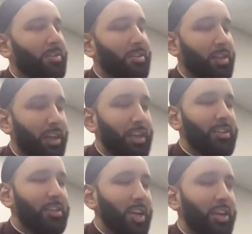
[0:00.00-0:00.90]
inshallah
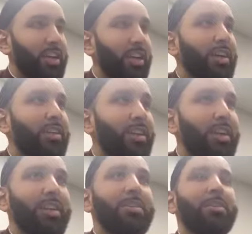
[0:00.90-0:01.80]
to Jannah
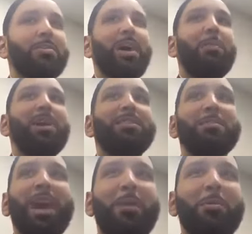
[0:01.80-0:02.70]
then, you know, how about
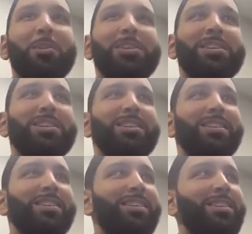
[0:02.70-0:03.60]
them Cowboys?
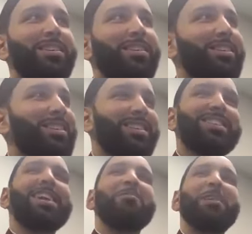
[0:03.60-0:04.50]

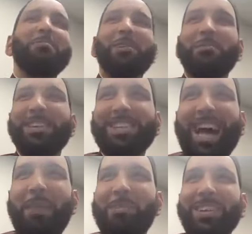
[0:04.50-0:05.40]
It's like, wait, what, what just
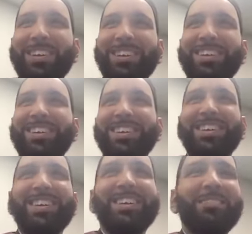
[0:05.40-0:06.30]
happened here?
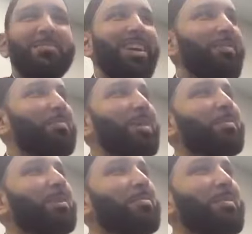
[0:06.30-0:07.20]
Right?
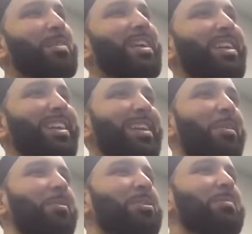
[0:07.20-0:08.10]
People immediately,
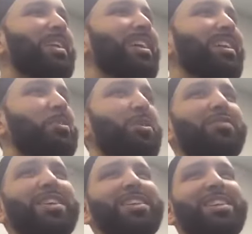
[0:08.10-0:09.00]
almost immediately
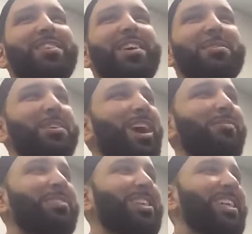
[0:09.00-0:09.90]
drift into their other
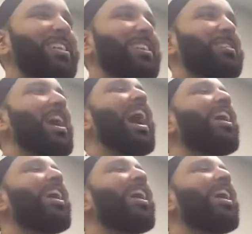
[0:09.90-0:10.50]
conversations. That,